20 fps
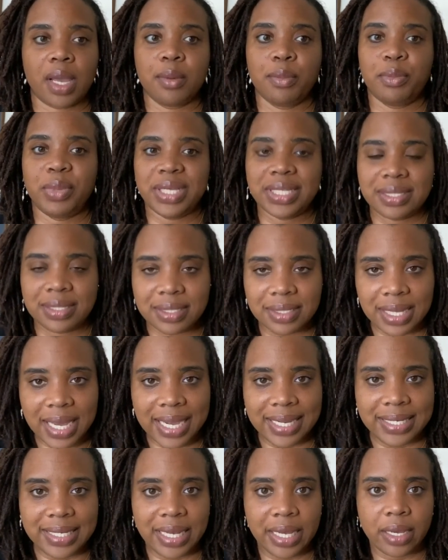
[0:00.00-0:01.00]
business
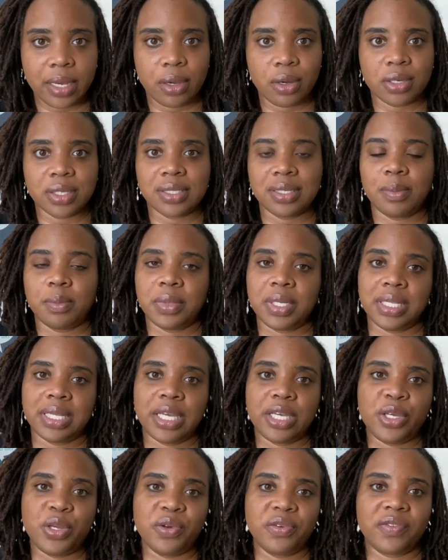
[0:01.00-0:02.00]
idea or something
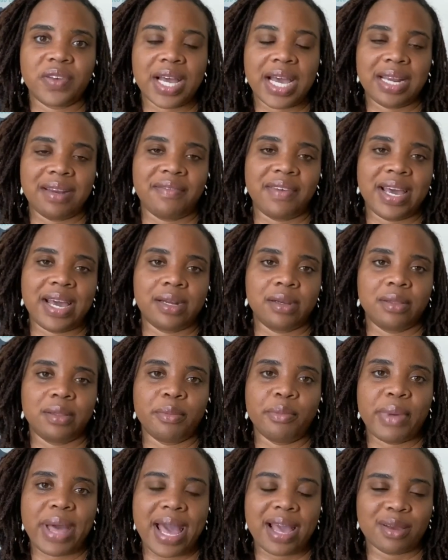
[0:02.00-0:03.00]
that you've kind of had on the
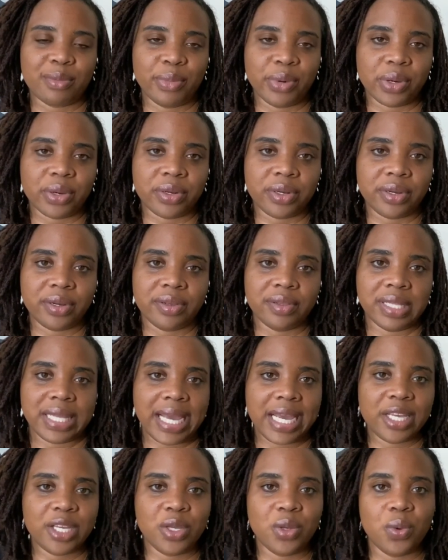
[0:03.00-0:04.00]
back burner that
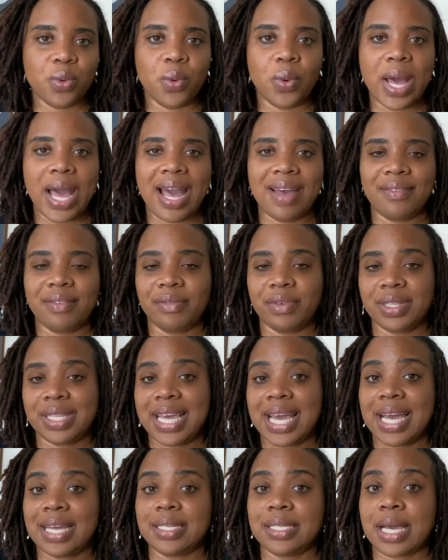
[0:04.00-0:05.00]
you haven't really
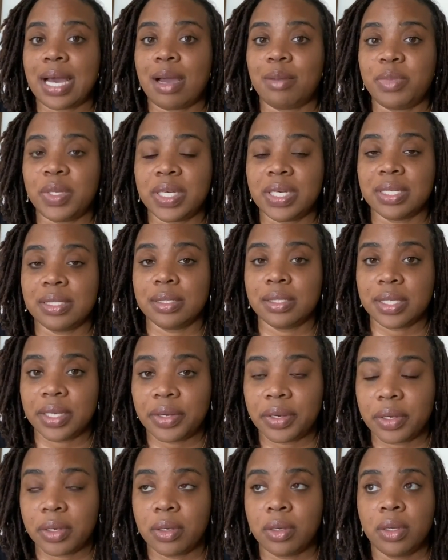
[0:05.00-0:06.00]
had time to
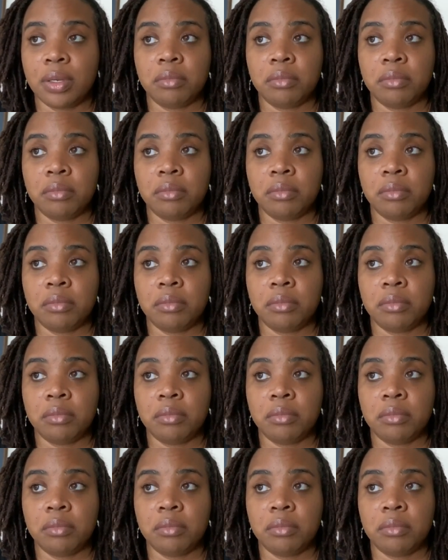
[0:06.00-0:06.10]
consider,